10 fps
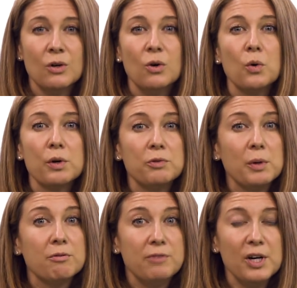or if you
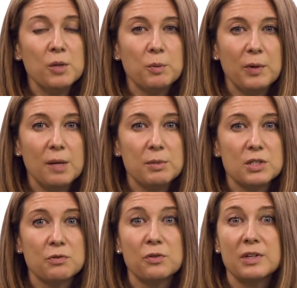have variable
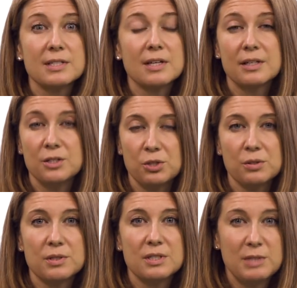payments for things like
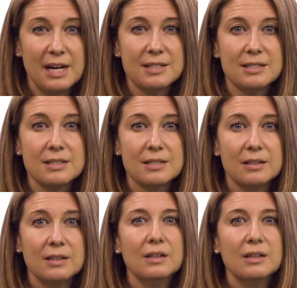insurance and taxes.